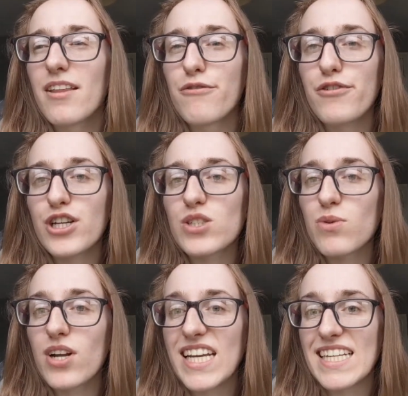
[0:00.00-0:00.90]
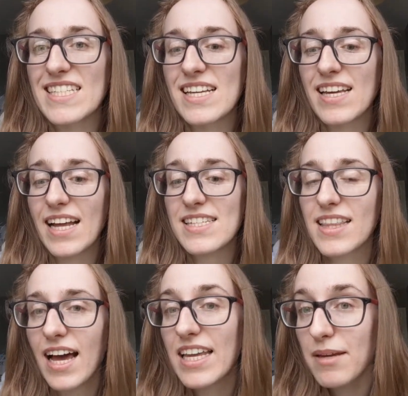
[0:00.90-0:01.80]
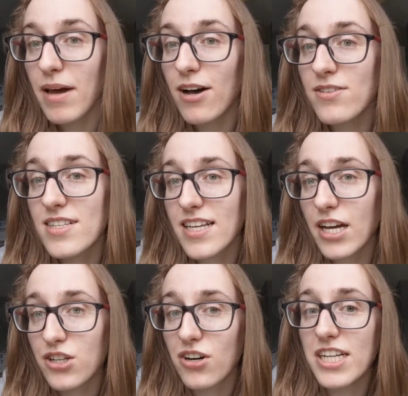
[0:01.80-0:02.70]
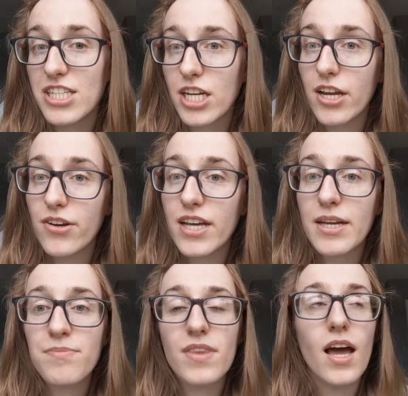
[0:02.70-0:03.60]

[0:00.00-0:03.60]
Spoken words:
First one is getting that email to say I'd got into uni.